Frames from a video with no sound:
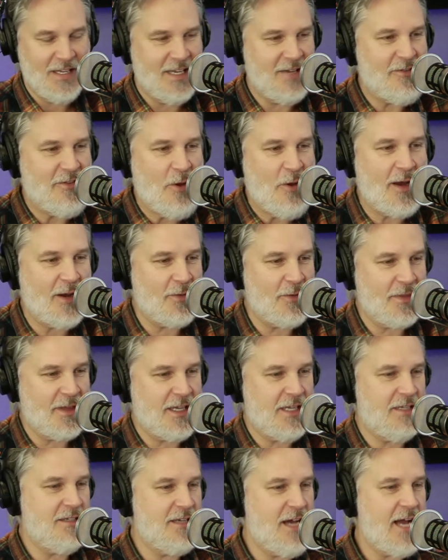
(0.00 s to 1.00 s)
Even though I don't
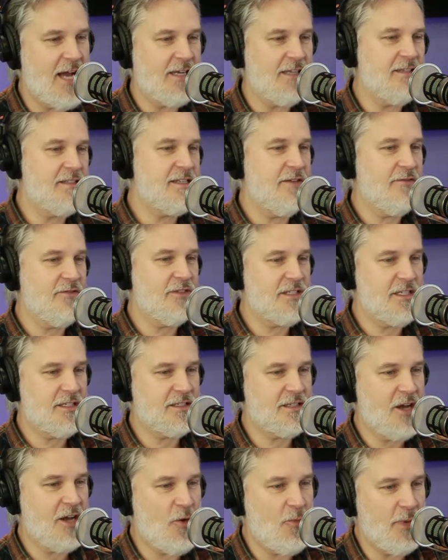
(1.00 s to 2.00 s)
think he died in San
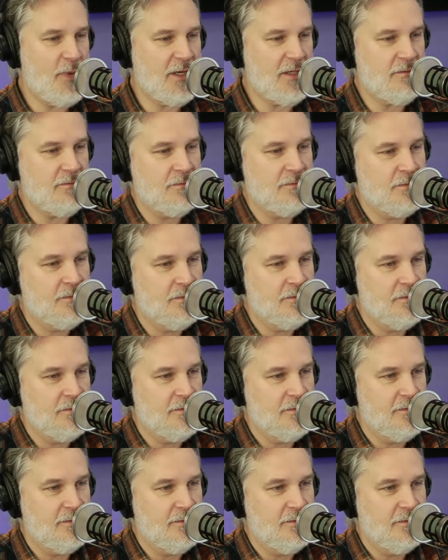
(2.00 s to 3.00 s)
Francisco, but
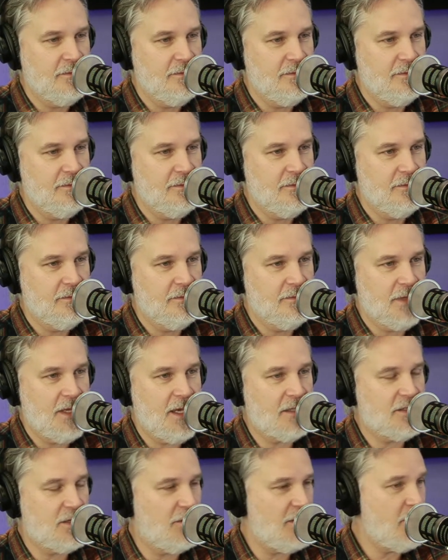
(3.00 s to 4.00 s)

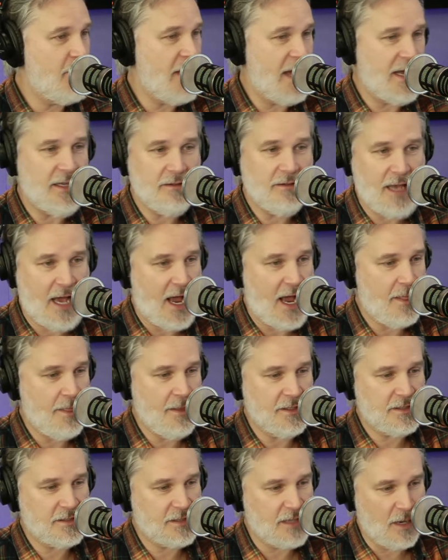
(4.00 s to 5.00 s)
yeah, Tony Bennett died
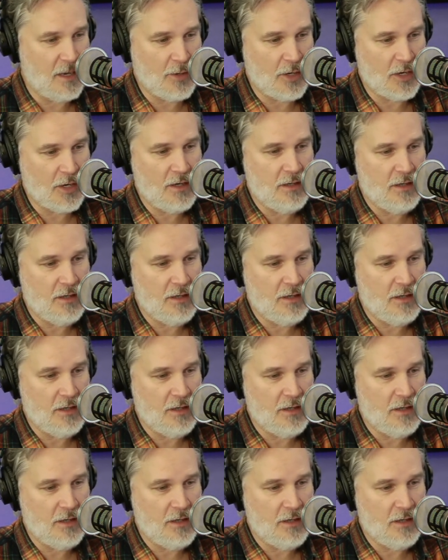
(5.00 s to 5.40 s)
this summer.